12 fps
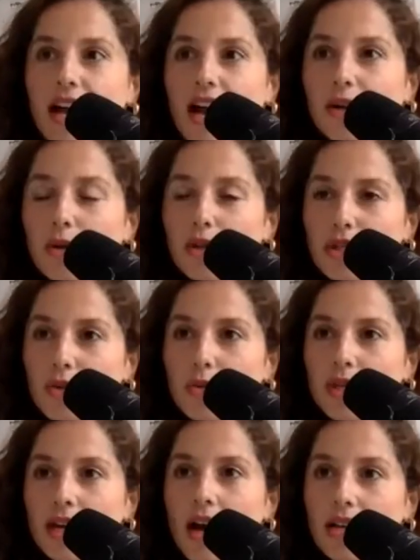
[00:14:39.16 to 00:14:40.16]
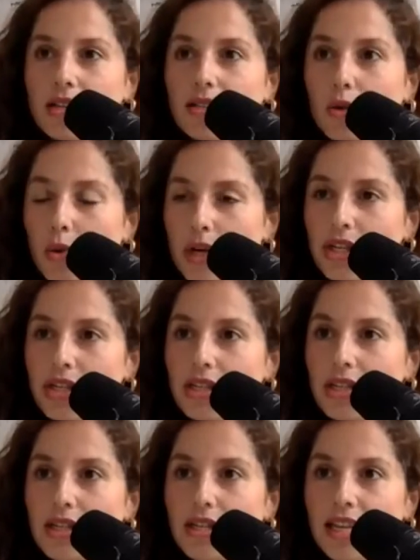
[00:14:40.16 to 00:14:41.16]
I also want to ask the
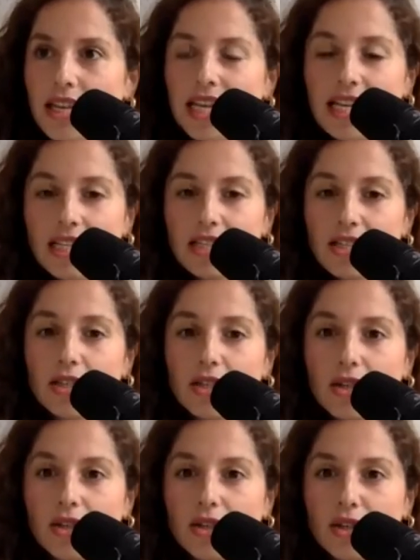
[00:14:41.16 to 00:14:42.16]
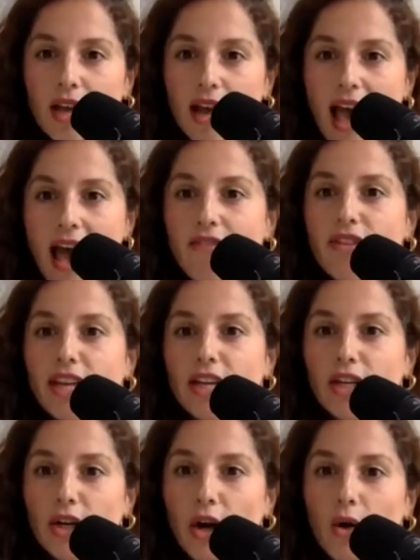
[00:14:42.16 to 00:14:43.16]
question, is
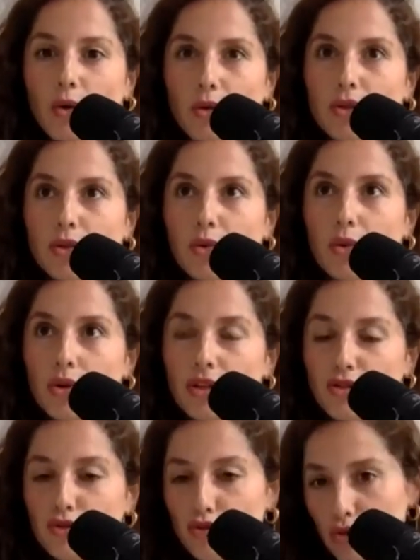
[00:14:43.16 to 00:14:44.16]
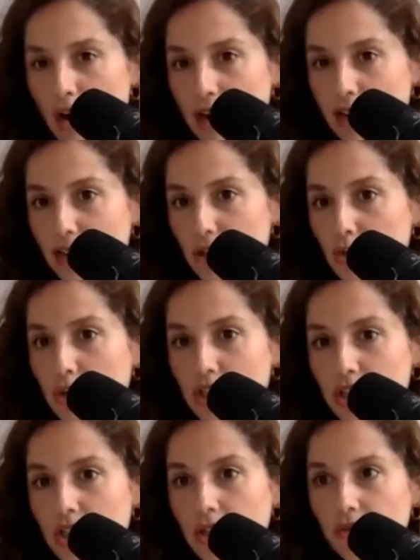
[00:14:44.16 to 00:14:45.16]
having goals or trying to
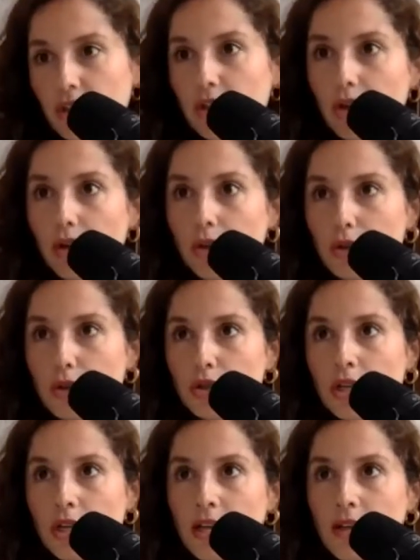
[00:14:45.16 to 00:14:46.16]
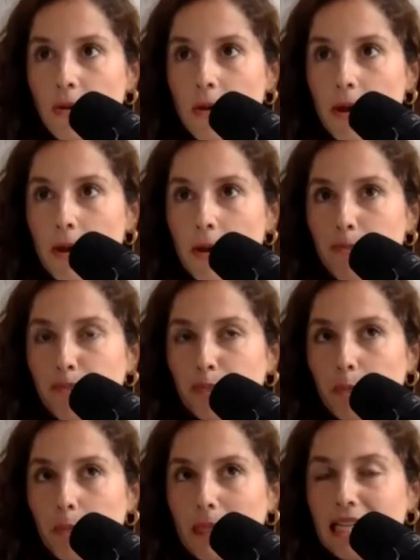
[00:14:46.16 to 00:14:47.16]
achieve your goals,
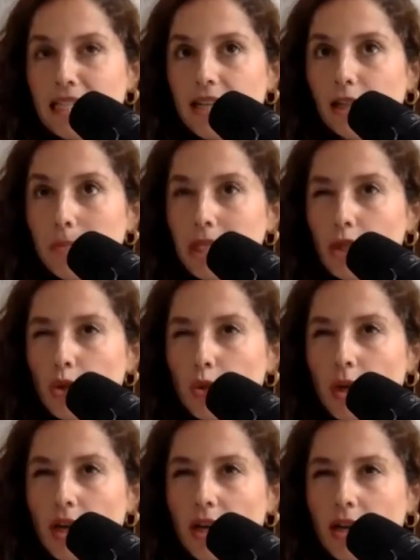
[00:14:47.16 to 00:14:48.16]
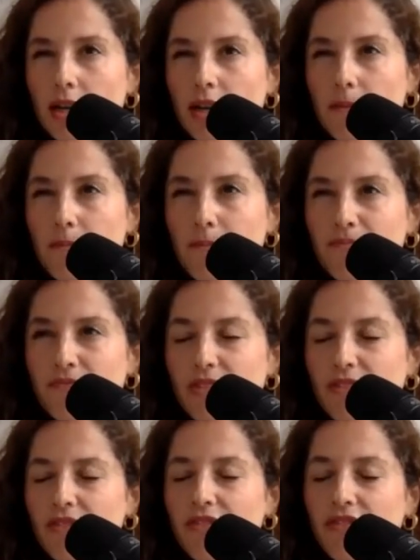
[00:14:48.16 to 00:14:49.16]
is there a
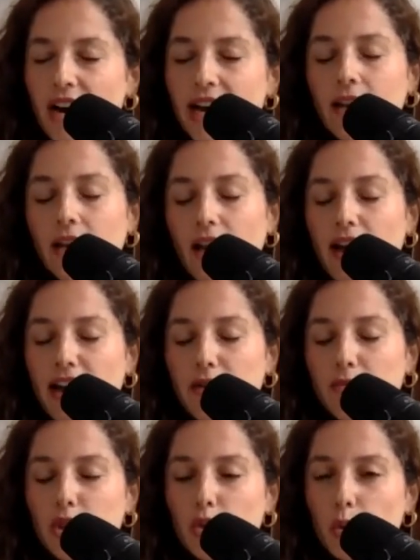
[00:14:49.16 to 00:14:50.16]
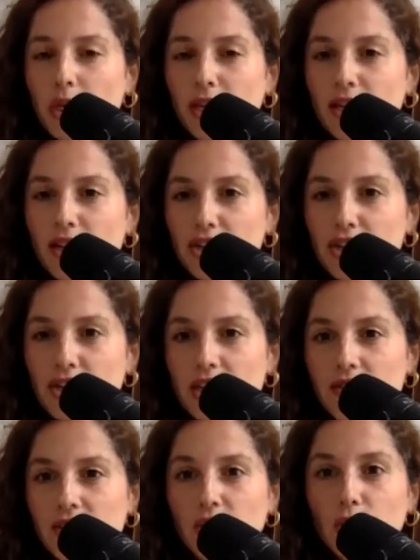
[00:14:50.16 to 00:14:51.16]
fine line between
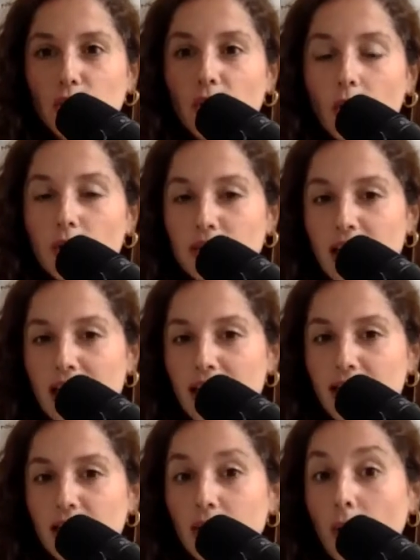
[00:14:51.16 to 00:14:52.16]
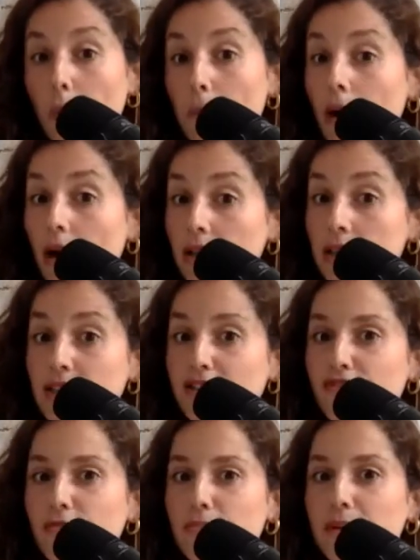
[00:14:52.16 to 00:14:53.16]
achieving your goals and
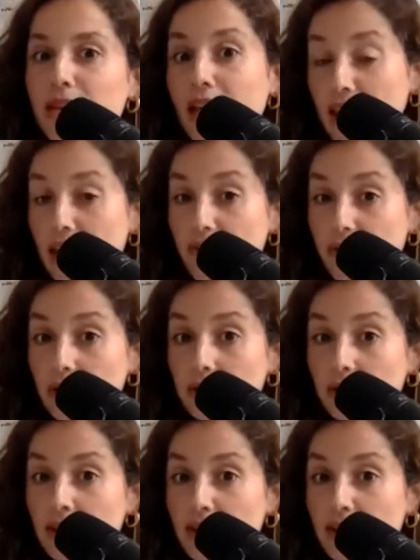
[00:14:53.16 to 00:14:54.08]
compulsive behavior?